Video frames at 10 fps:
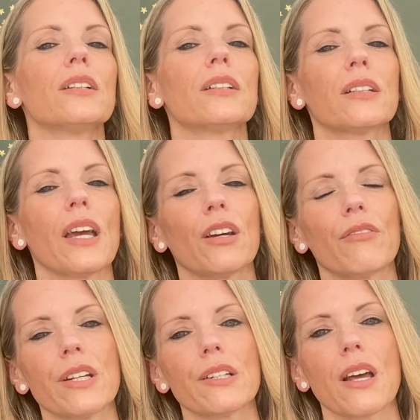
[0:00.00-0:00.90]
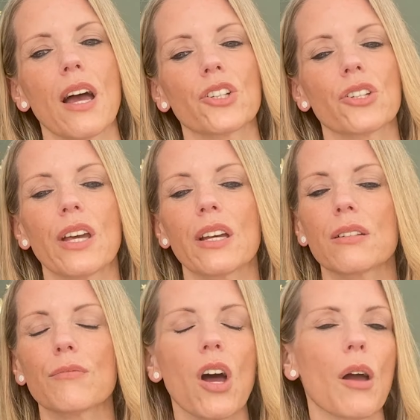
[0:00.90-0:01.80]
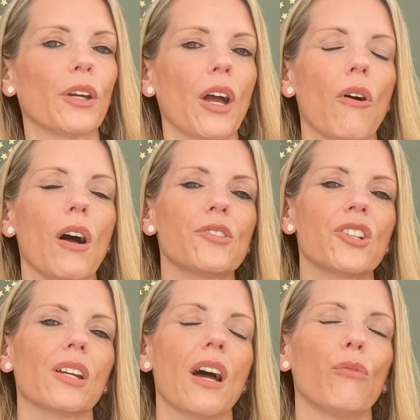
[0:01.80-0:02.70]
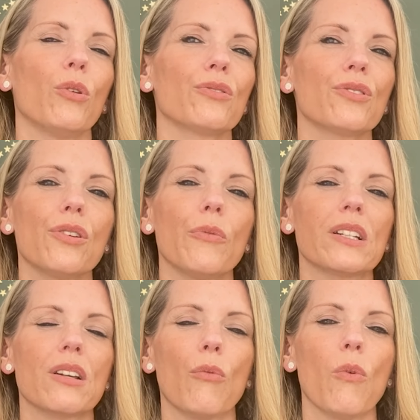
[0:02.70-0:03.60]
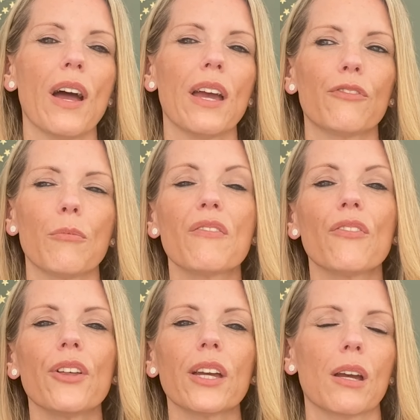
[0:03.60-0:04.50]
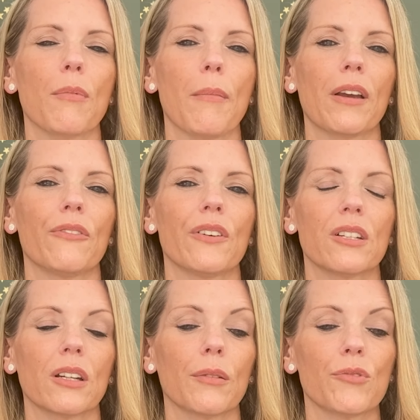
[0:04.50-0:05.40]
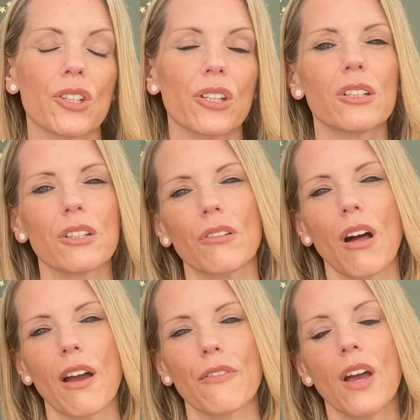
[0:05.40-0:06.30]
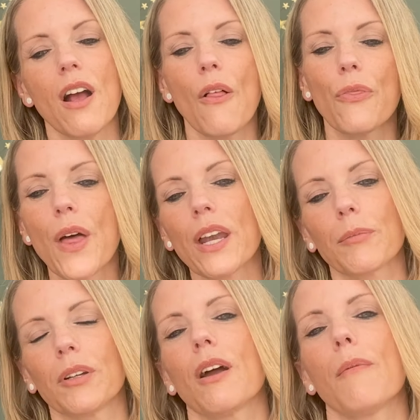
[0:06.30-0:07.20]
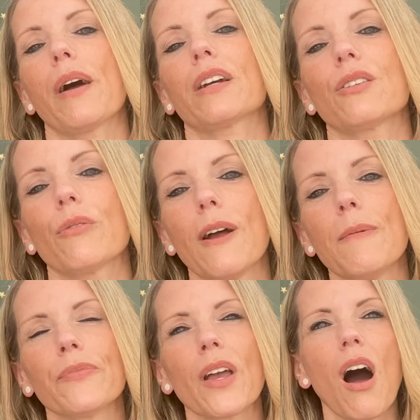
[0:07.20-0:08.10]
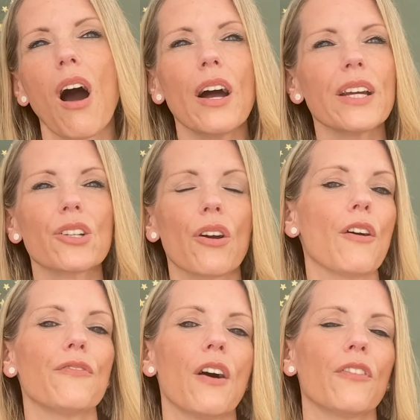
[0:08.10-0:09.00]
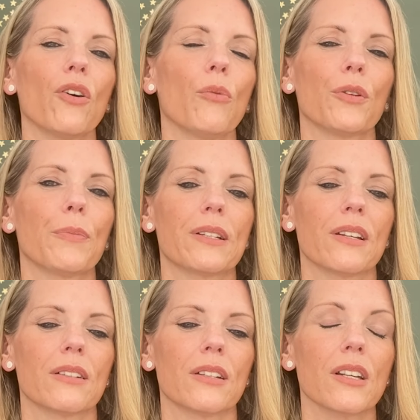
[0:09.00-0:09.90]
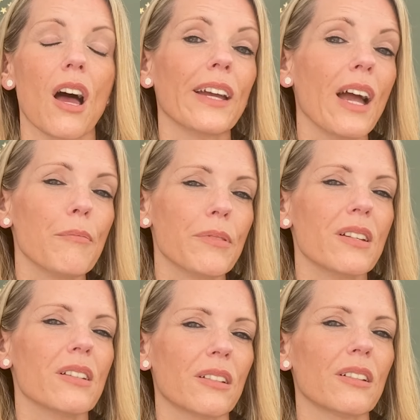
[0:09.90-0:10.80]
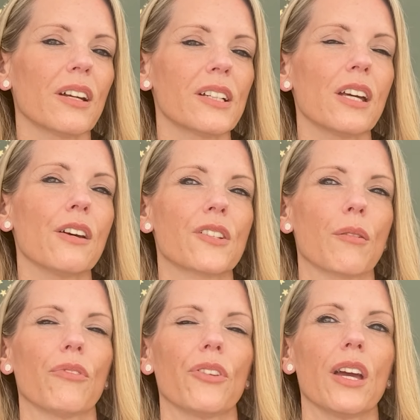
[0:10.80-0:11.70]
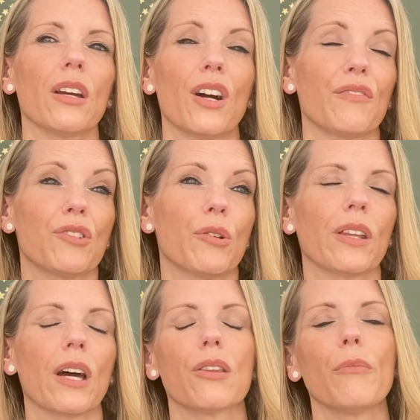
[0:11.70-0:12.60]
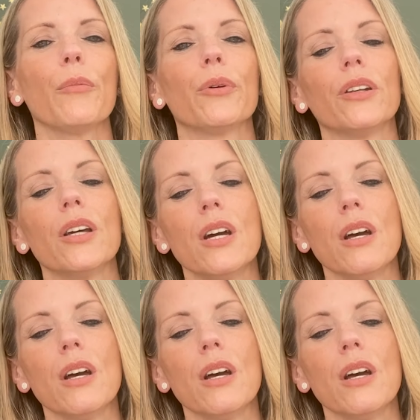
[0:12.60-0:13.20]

take a reset, just take some time and go, I'm just going to have one or two weeks away from even thinking about manifesting, and I'm just going to do life. Then I'm going to come back to it. I don't, I've never gone with persistence. I can persist in an idea of something. I'm doing that at the moment,